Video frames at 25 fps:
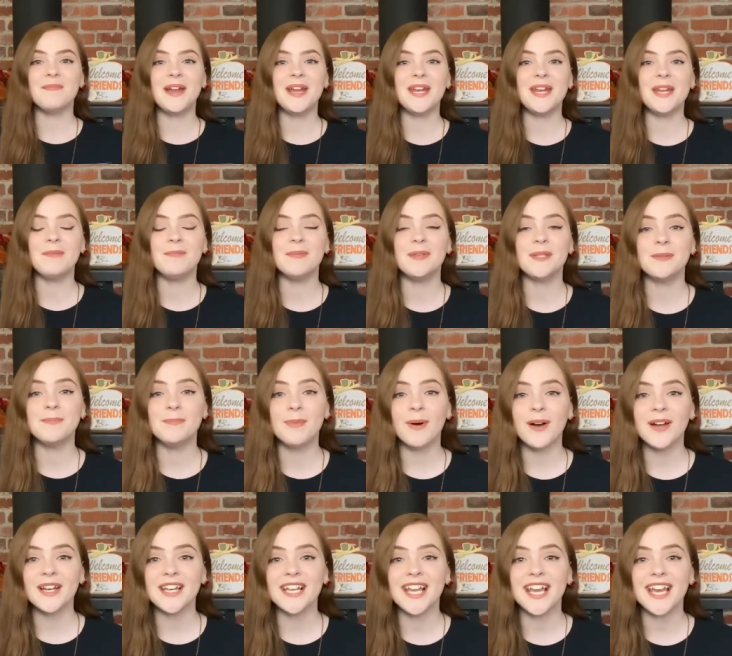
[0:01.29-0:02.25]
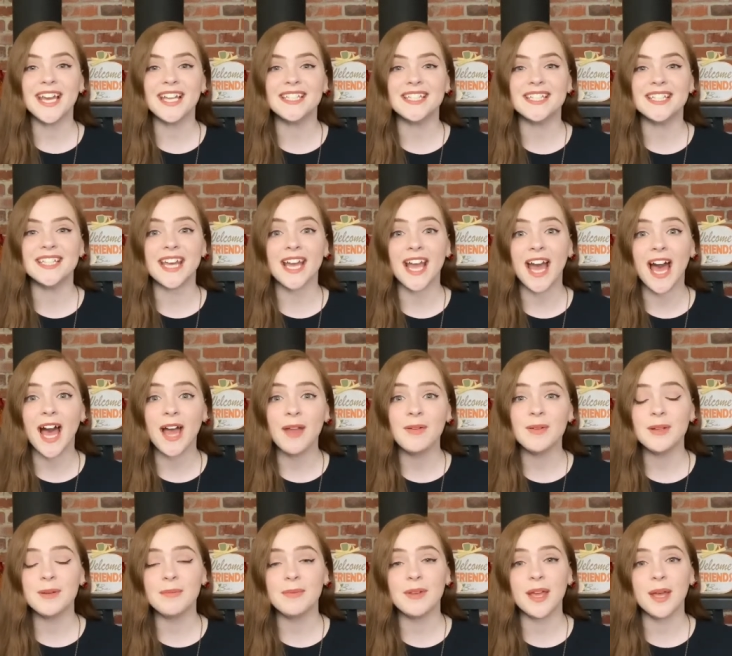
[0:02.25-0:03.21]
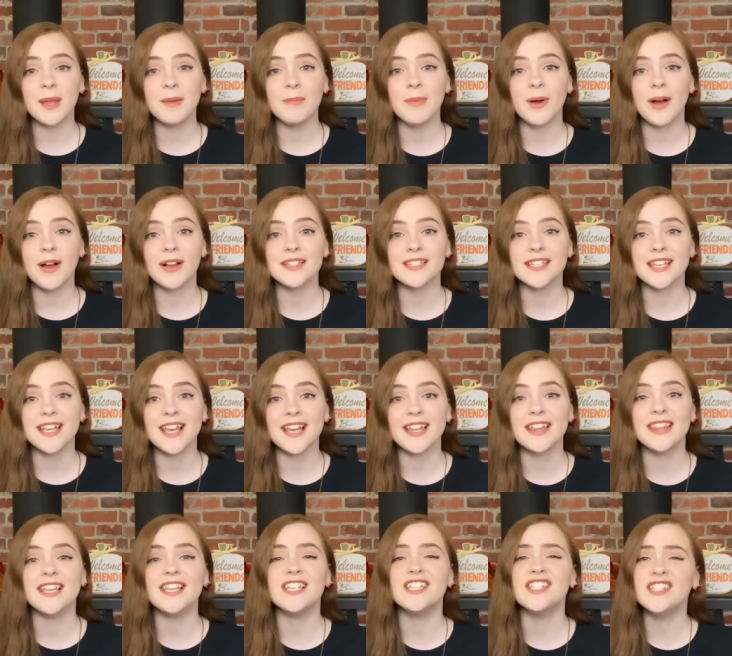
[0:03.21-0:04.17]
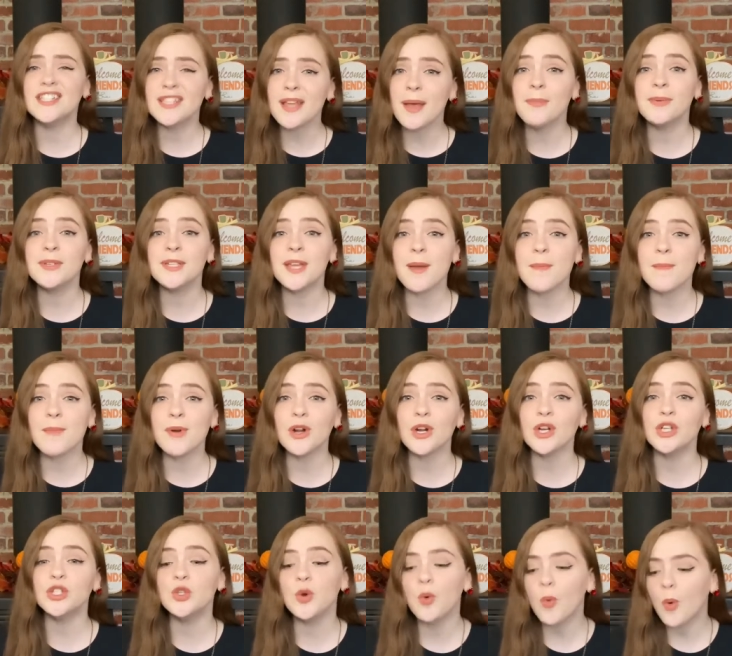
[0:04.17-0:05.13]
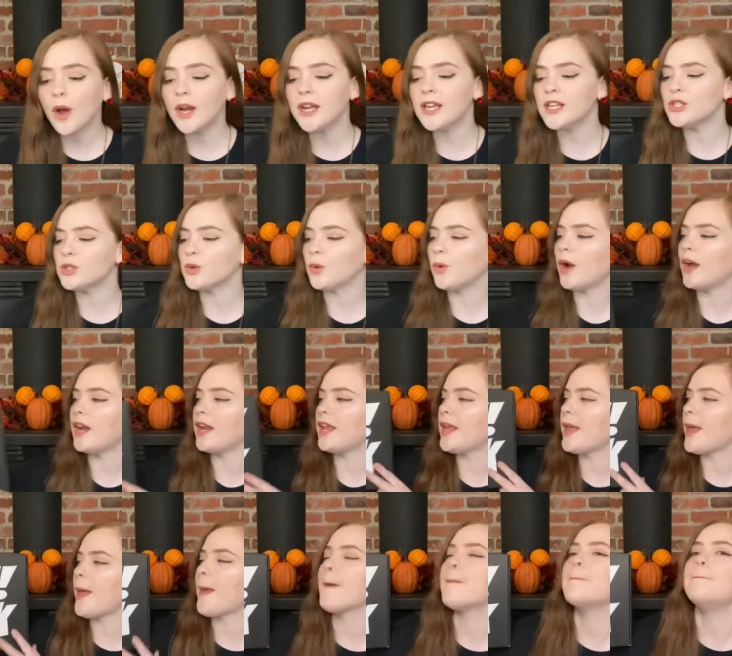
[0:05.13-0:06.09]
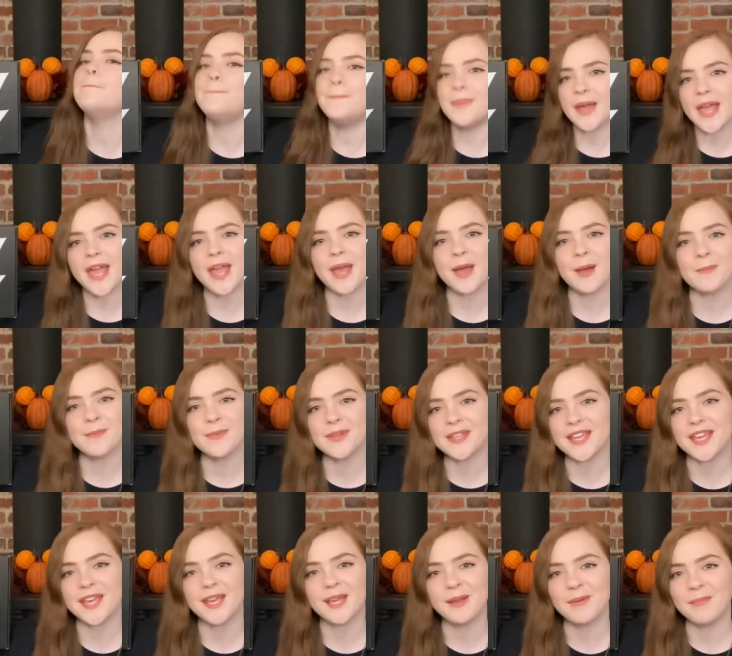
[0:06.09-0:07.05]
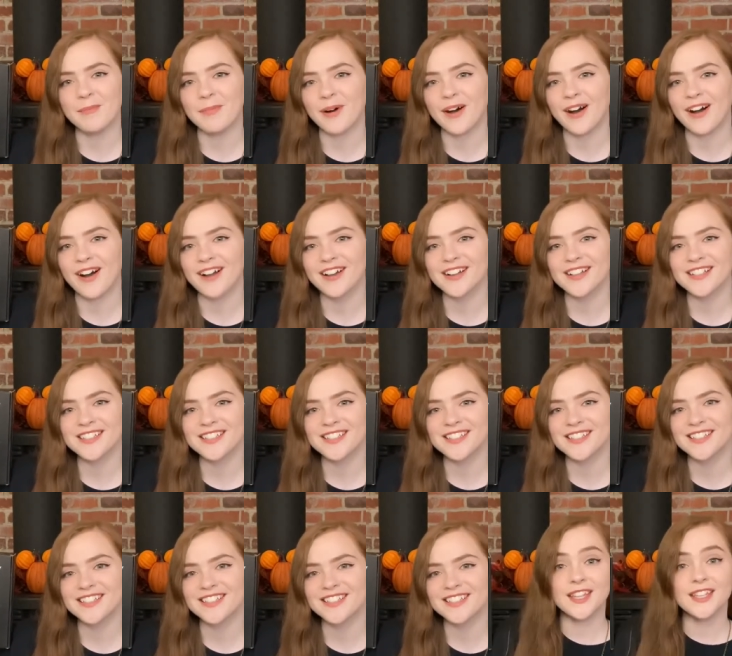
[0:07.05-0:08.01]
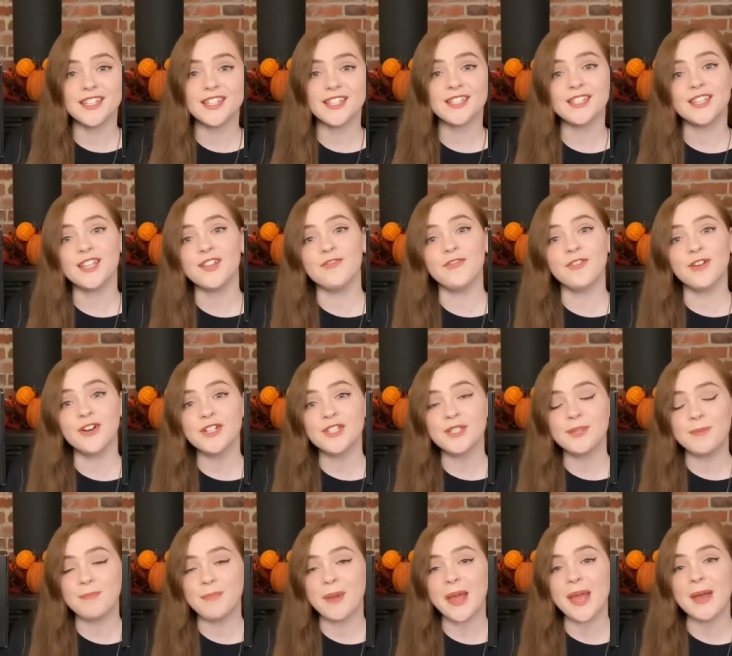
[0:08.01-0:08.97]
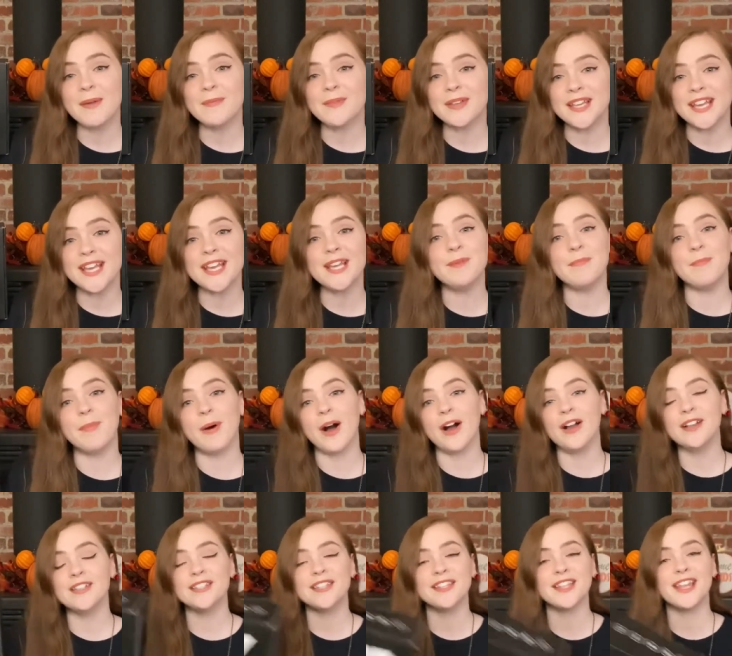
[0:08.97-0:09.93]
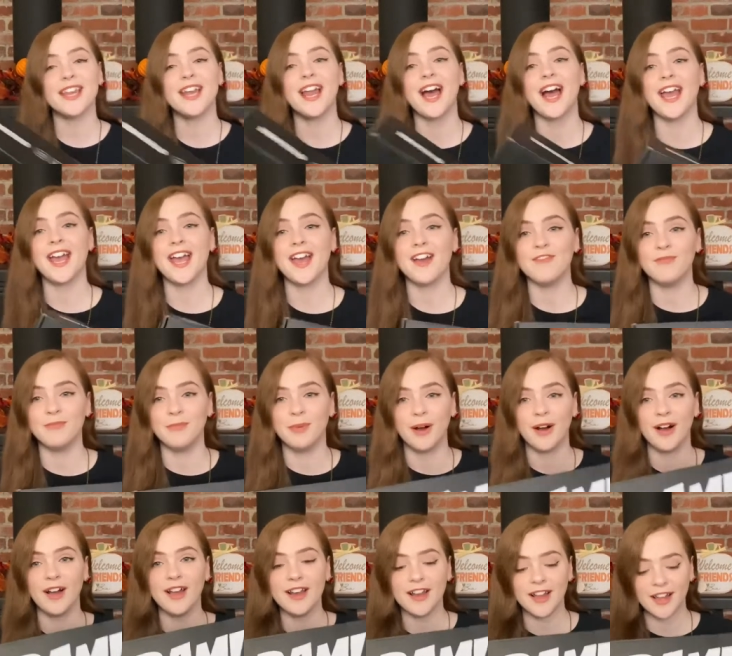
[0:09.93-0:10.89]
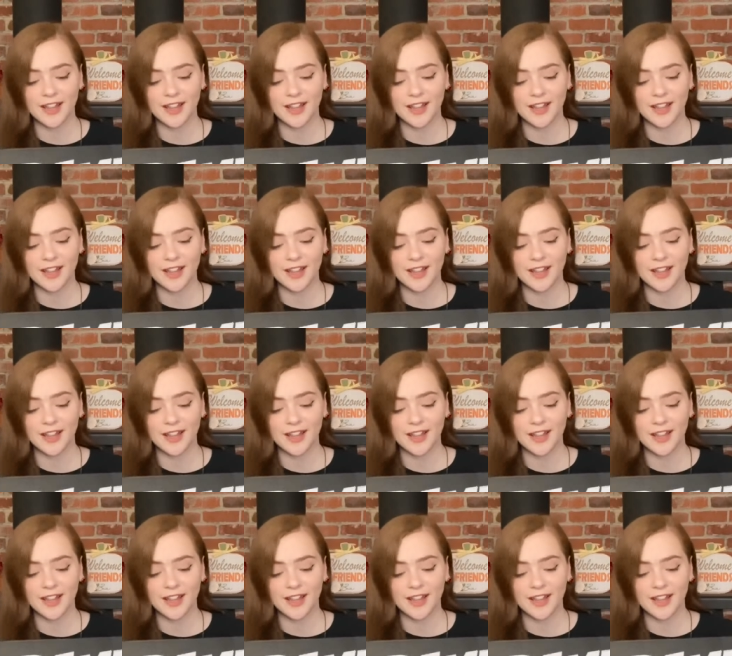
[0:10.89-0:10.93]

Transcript: My name is Bonnie, and today I'm going to be unboxing the September 2020 BAM Geek Box. This is the first BAM Geek Box that I have bought.